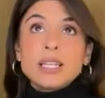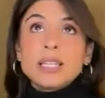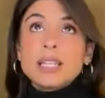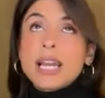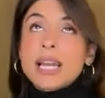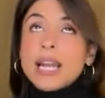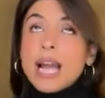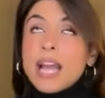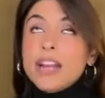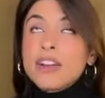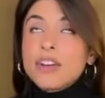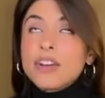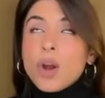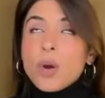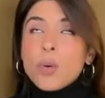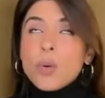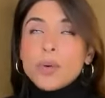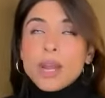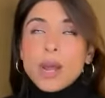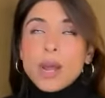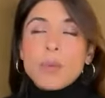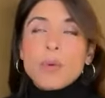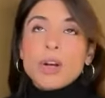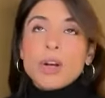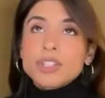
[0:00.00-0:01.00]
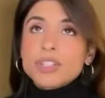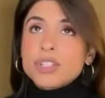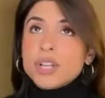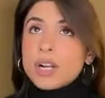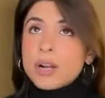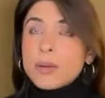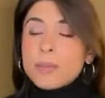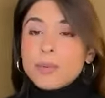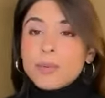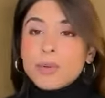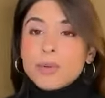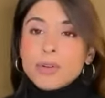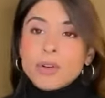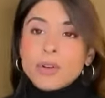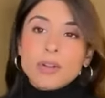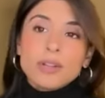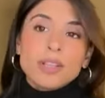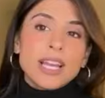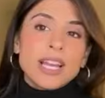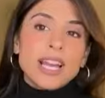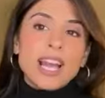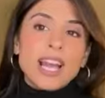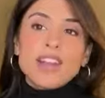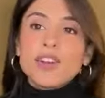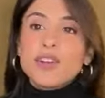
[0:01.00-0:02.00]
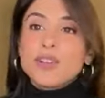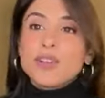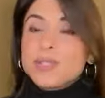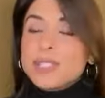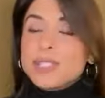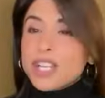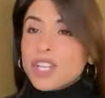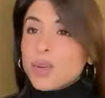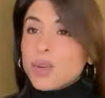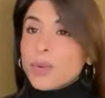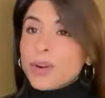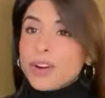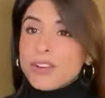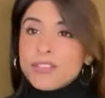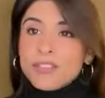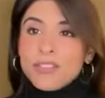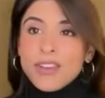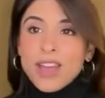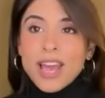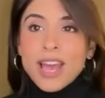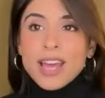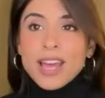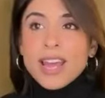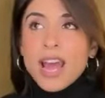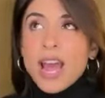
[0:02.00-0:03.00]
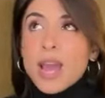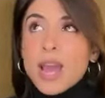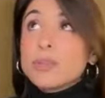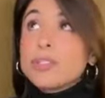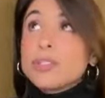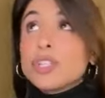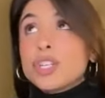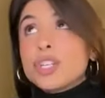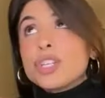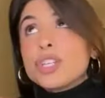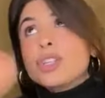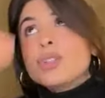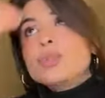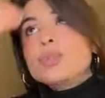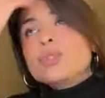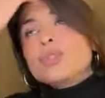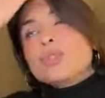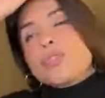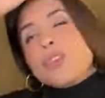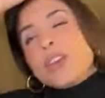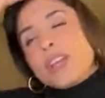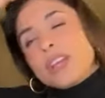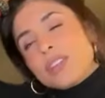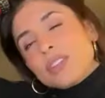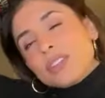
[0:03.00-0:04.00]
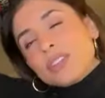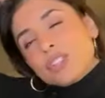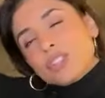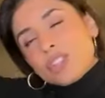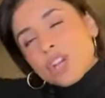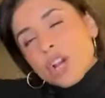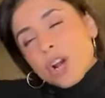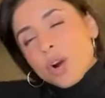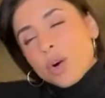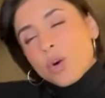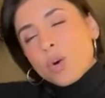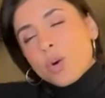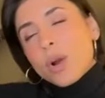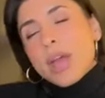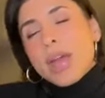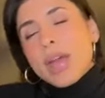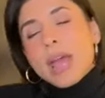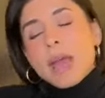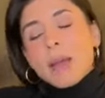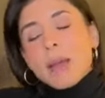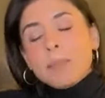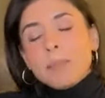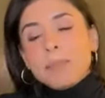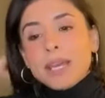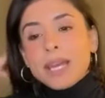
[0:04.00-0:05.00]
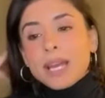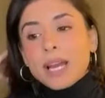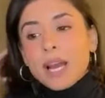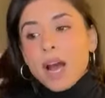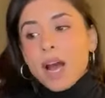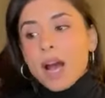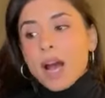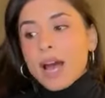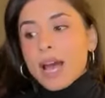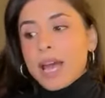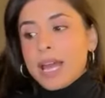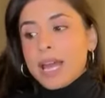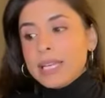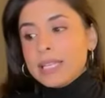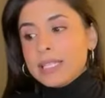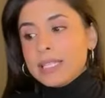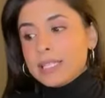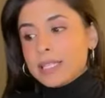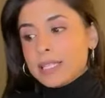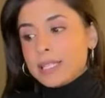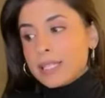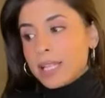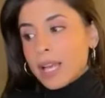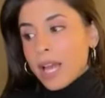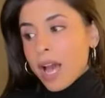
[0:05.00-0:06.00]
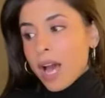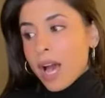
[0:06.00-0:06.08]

Like I know when I watched Acapulco, like I know you said you were a fan. I was a huge fan of the show because